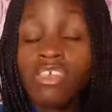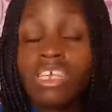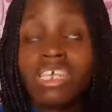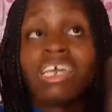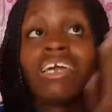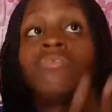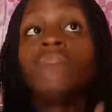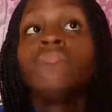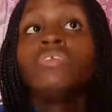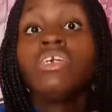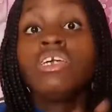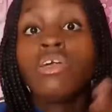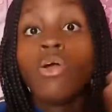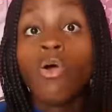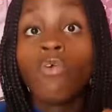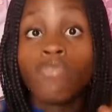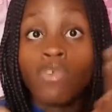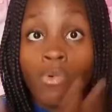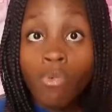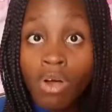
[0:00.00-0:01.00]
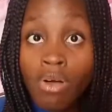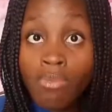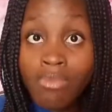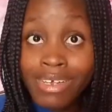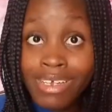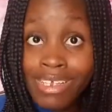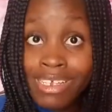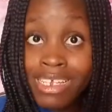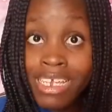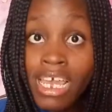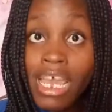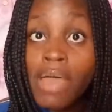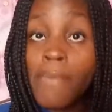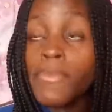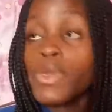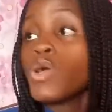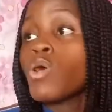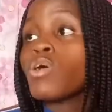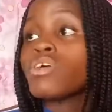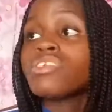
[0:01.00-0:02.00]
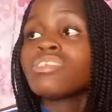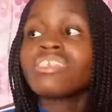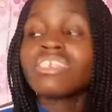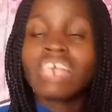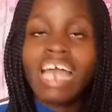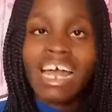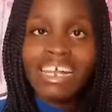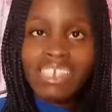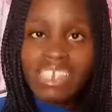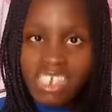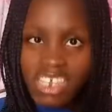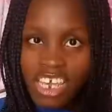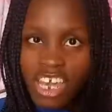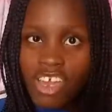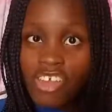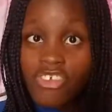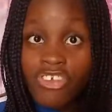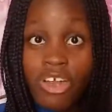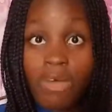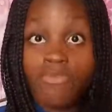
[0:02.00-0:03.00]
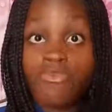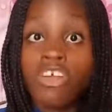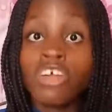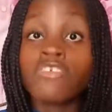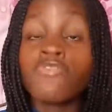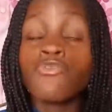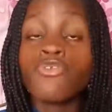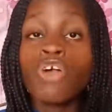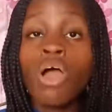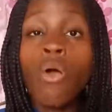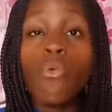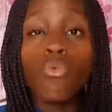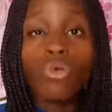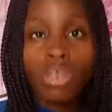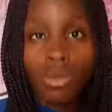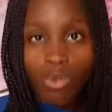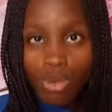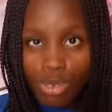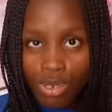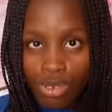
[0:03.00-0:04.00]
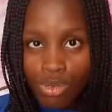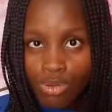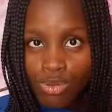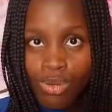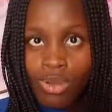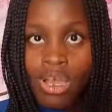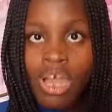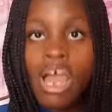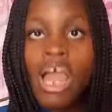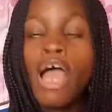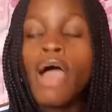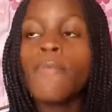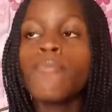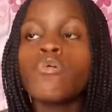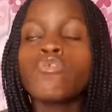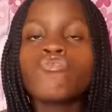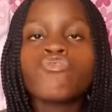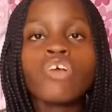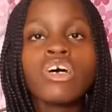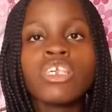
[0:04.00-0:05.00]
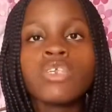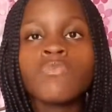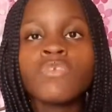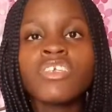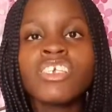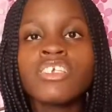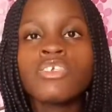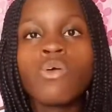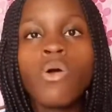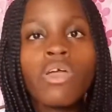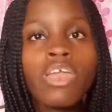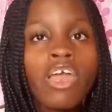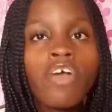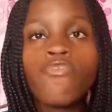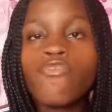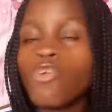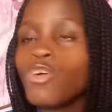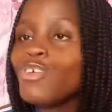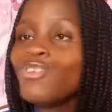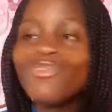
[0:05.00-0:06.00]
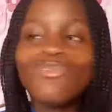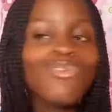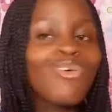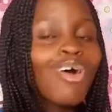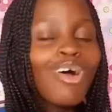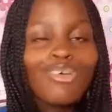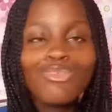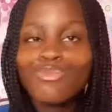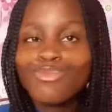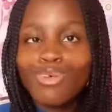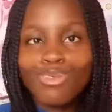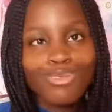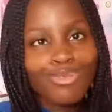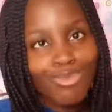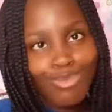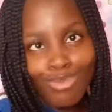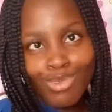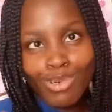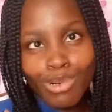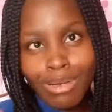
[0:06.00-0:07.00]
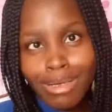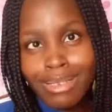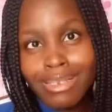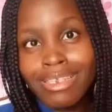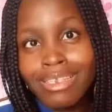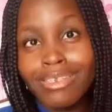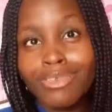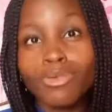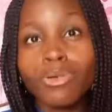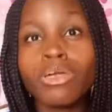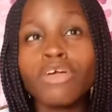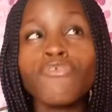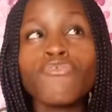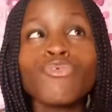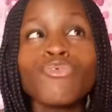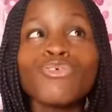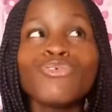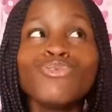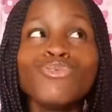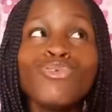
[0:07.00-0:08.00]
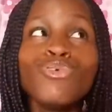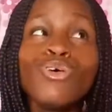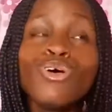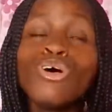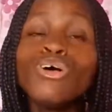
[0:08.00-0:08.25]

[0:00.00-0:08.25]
it can be overwhelming because at this age, I'm trying to figure out what I want to do. But trust me, it is okay for you not to know it. It's okay for you